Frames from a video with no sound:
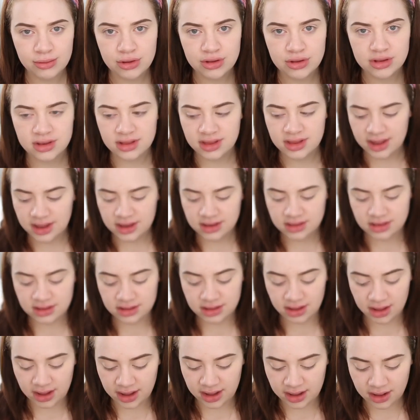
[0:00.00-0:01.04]
using this.
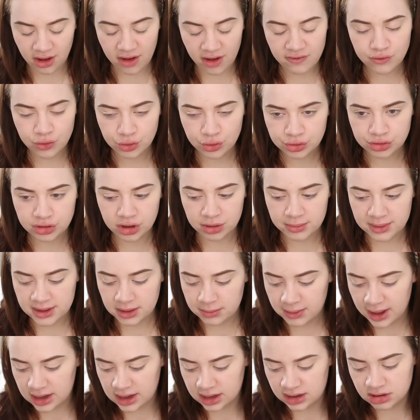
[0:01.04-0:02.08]
Like, I've got so
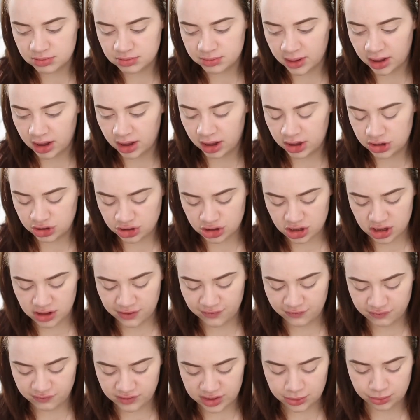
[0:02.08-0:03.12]
many palettes, but I
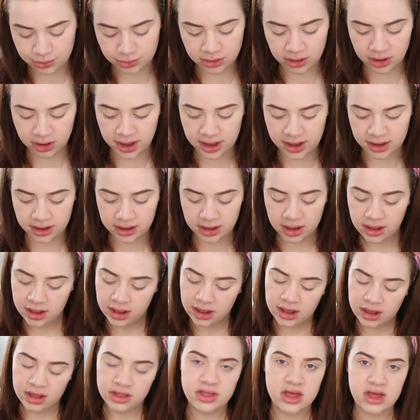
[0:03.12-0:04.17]
just feel like
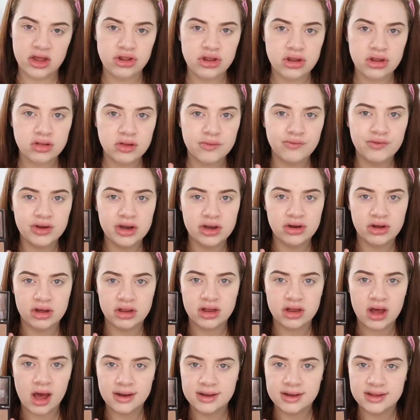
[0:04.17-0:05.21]
there's just some really
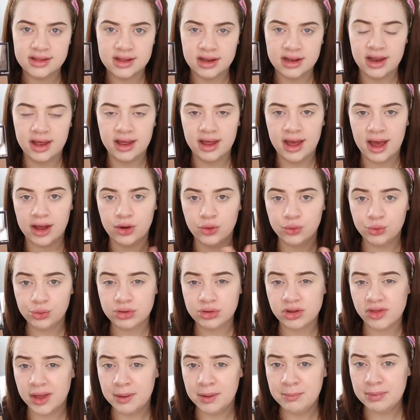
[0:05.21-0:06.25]
nice colours in here, and
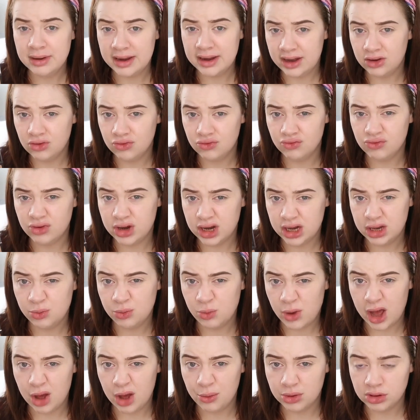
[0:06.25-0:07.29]
also they blend really
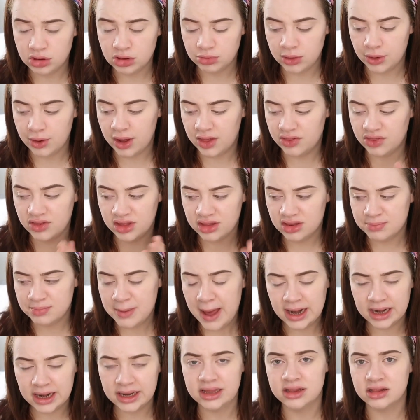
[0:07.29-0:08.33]
well as well. And this
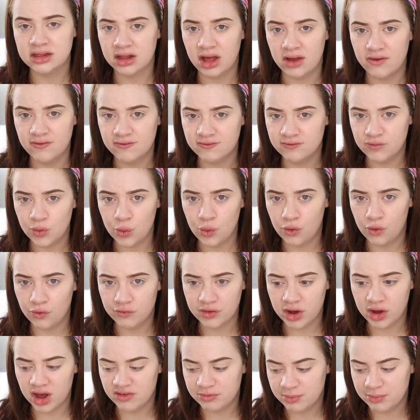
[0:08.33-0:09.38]
palette is like £4 or
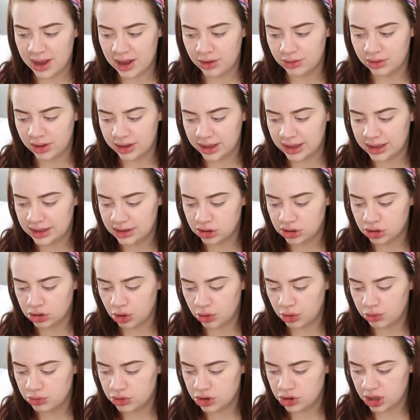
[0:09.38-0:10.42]
£5, like it's
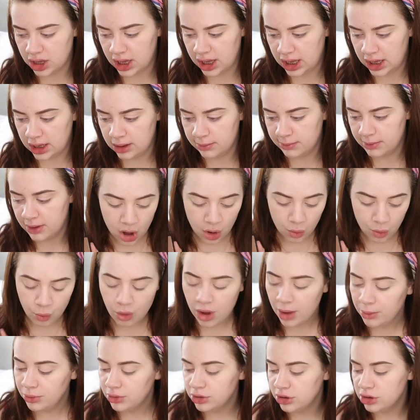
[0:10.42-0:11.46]
so cheap.
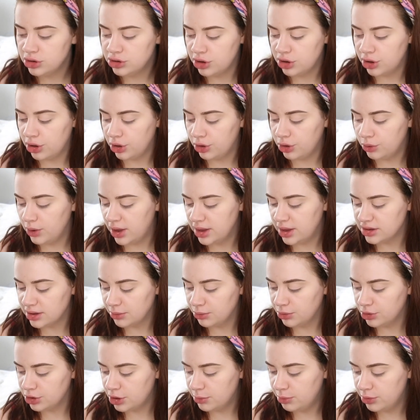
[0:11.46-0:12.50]
What I'm going to do is
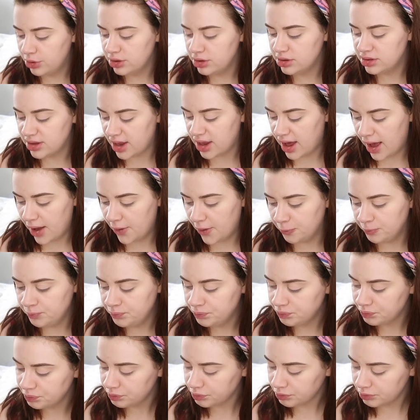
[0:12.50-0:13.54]
I'm going to put
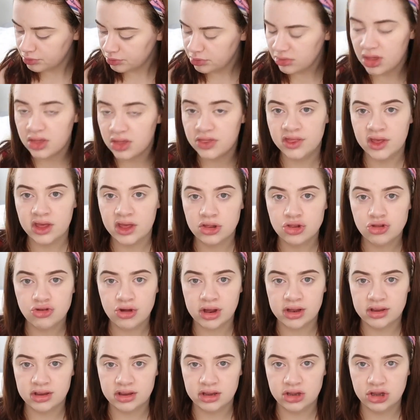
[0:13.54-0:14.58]
down this
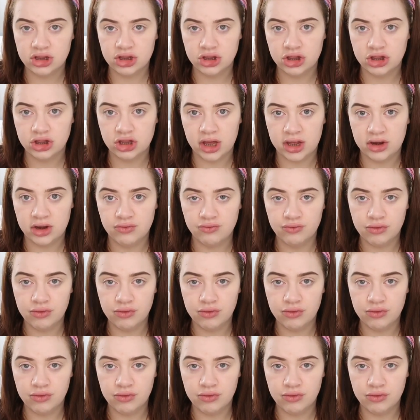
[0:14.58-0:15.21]
transition shade